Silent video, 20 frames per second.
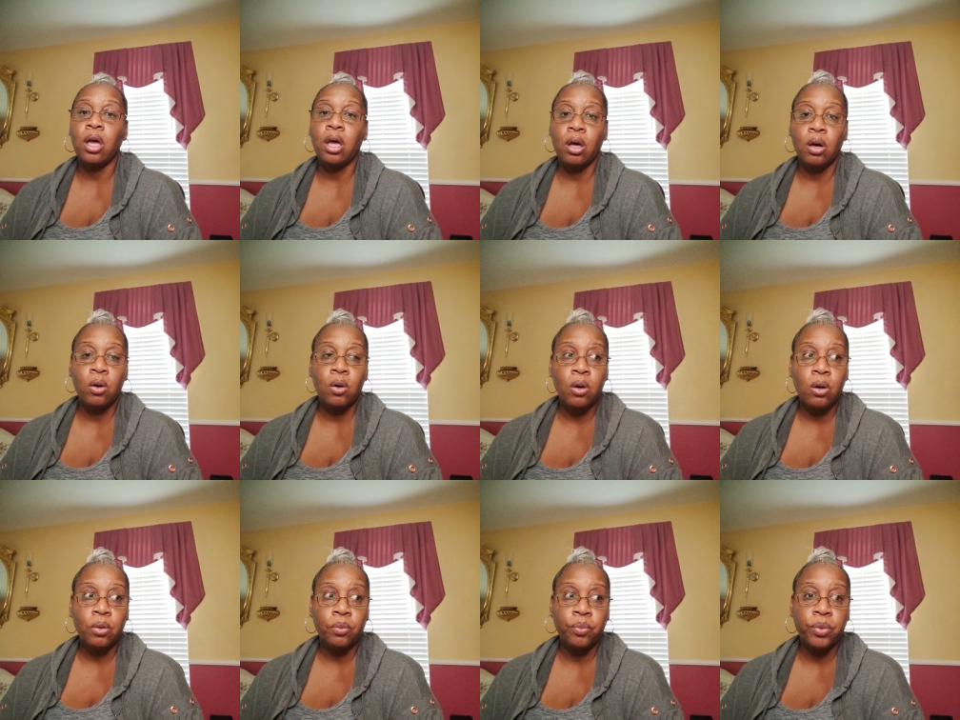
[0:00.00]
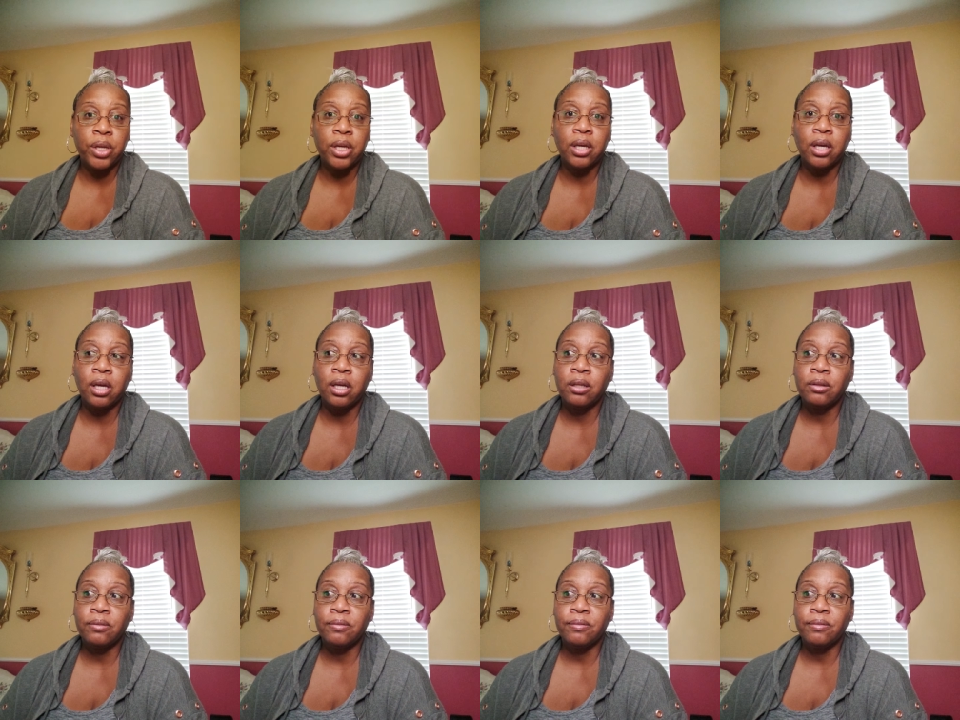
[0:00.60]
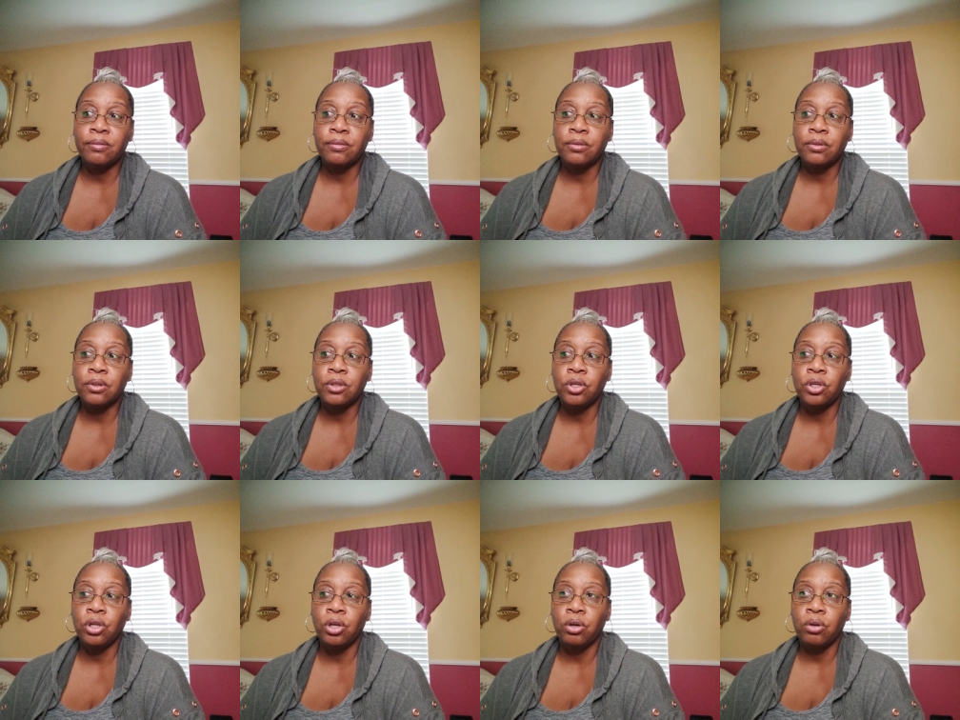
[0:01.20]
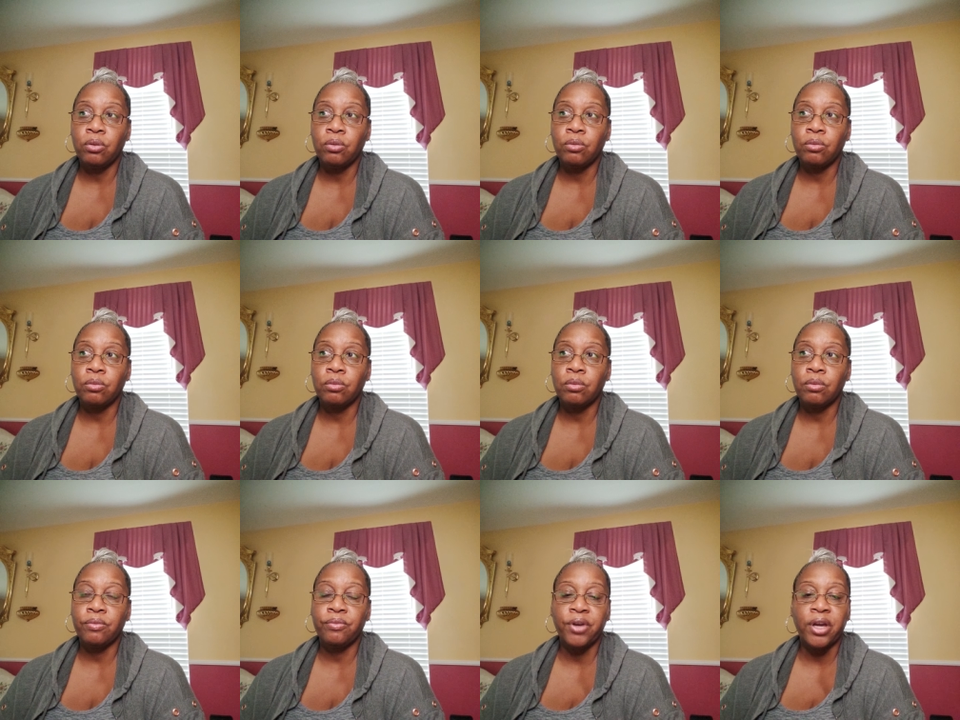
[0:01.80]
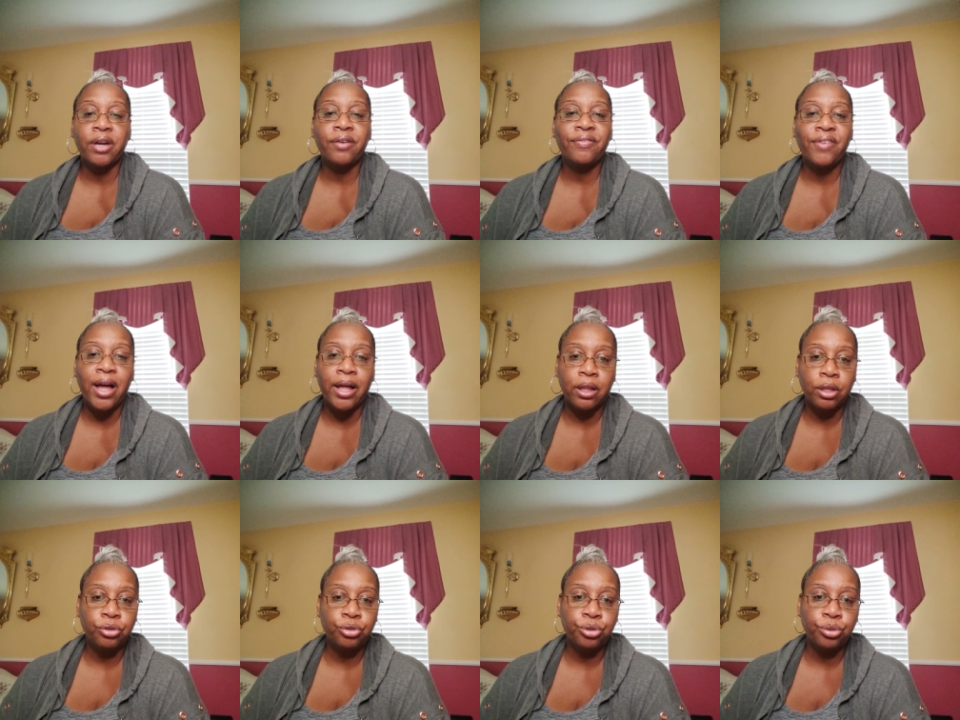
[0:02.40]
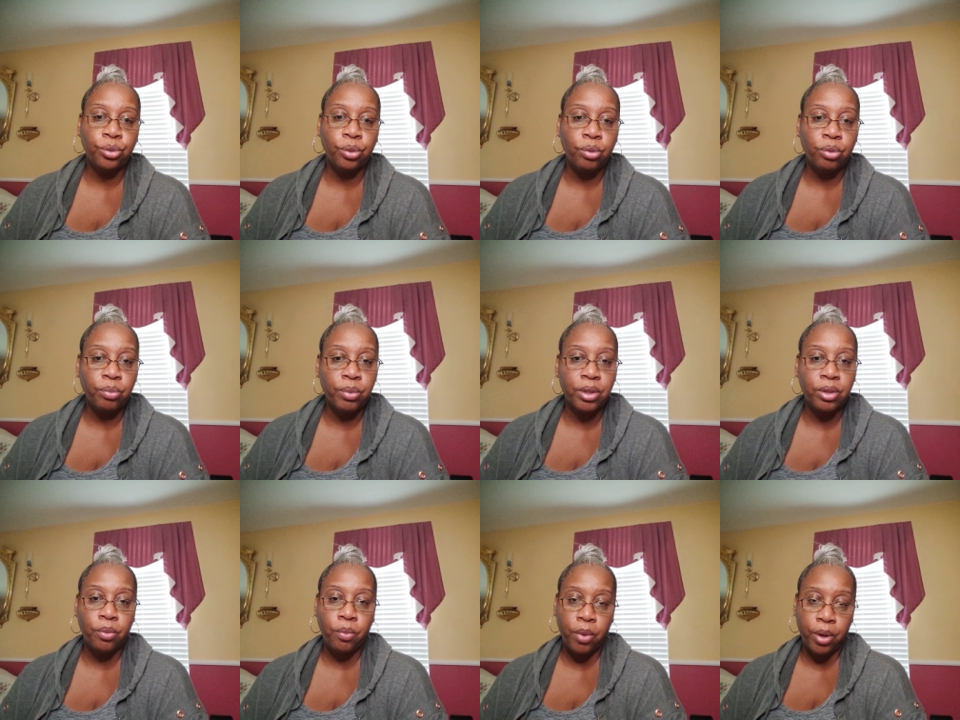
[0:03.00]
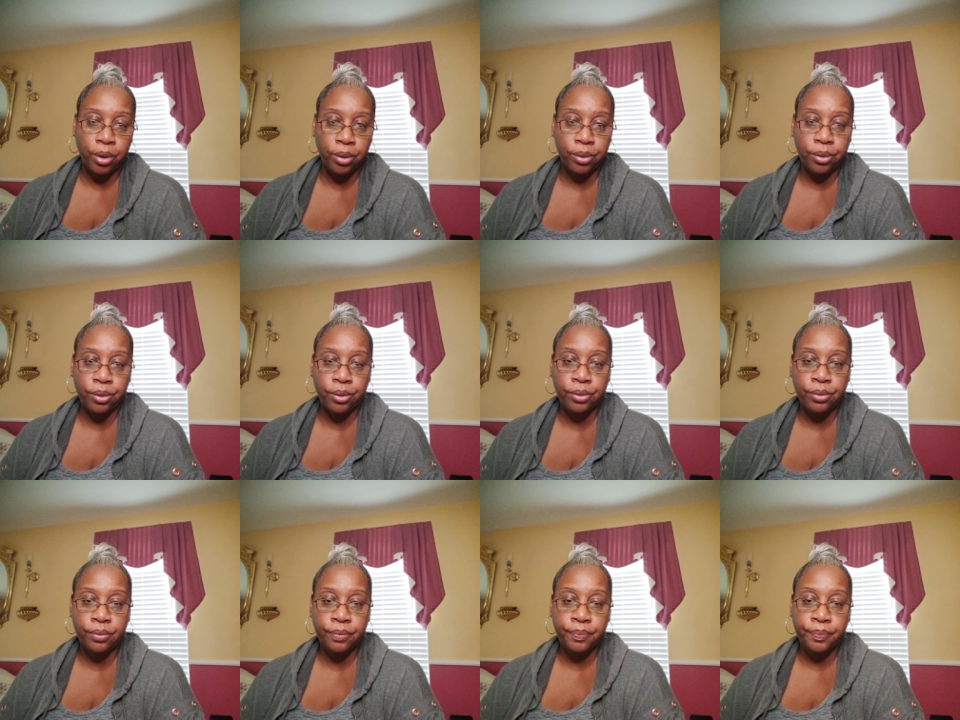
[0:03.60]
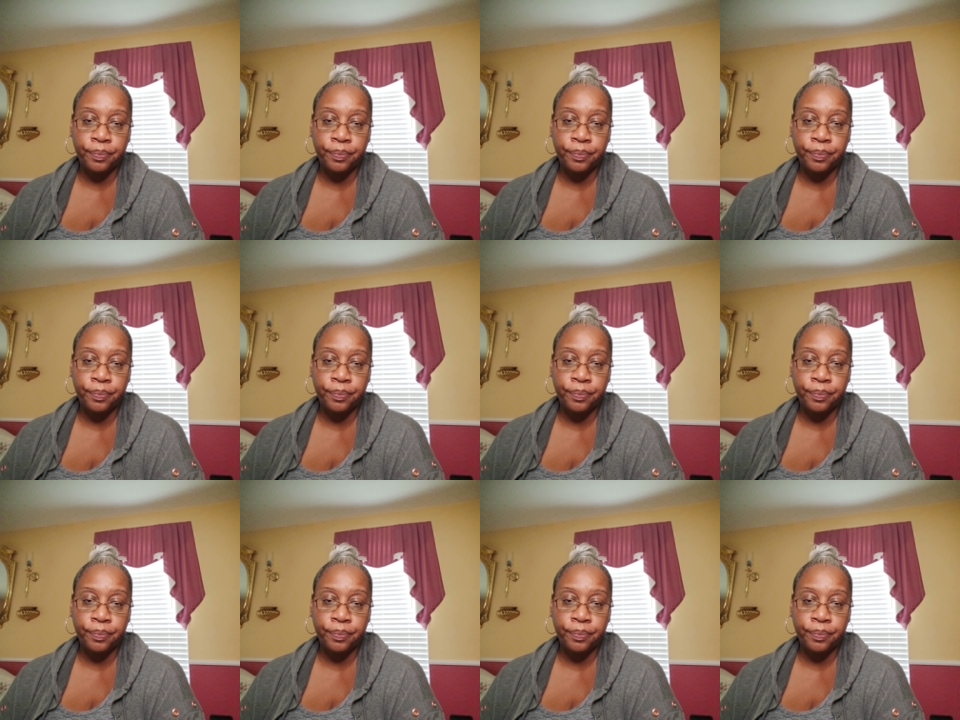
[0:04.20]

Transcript: or we can you know verify the truth with the word